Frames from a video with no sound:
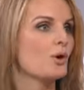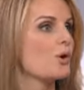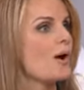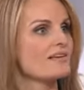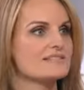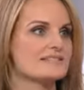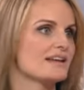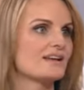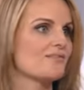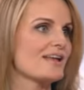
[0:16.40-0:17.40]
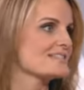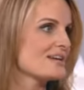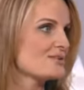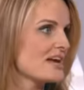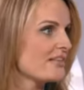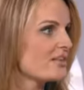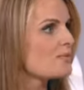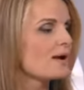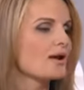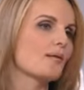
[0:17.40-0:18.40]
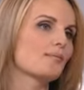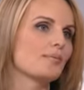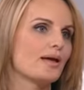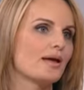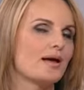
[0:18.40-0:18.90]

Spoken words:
request at a fancy hotel that you might not be,